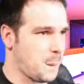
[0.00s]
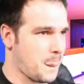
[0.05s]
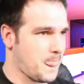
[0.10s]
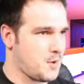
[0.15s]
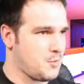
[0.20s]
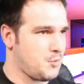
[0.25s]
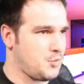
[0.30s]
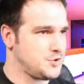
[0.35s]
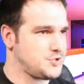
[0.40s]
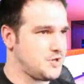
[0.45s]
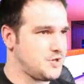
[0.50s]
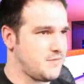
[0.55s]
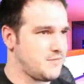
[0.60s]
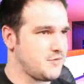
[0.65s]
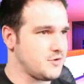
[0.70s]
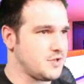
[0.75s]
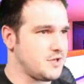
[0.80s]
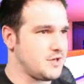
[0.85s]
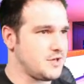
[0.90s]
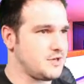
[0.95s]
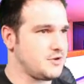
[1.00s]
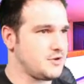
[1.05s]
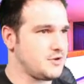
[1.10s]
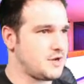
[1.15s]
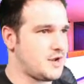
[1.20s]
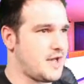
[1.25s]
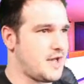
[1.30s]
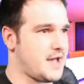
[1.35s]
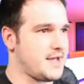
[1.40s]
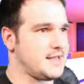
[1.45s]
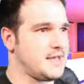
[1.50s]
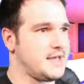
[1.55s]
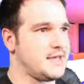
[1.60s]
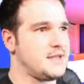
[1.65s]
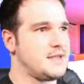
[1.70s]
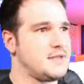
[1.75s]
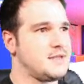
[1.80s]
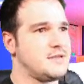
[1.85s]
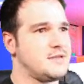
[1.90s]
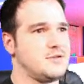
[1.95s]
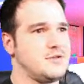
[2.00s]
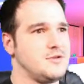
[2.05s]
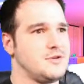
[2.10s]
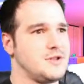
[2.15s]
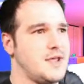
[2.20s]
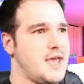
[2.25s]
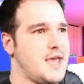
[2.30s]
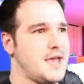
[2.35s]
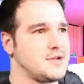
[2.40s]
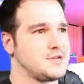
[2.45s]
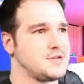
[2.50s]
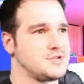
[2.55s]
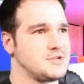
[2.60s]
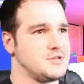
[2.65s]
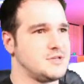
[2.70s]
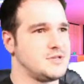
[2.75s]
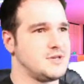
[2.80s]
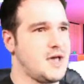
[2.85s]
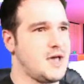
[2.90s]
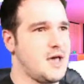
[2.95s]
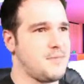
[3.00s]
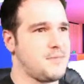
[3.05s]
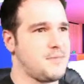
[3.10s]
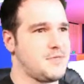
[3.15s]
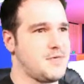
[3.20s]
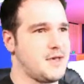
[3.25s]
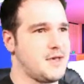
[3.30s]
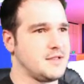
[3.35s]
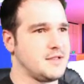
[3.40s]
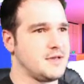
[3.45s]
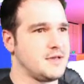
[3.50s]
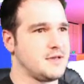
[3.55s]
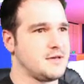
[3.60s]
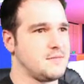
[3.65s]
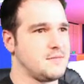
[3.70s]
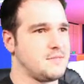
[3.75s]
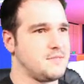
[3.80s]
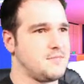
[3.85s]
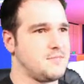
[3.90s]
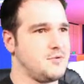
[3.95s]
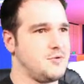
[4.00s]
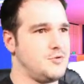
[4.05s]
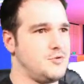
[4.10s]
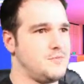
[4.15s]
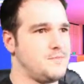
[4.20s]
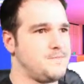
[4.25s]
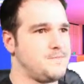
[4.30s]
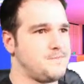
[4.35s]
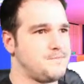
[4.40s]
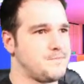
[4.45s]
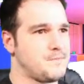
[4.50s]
Once you have your link, you're going to highlight it. You're going to actually copy that link. Boom.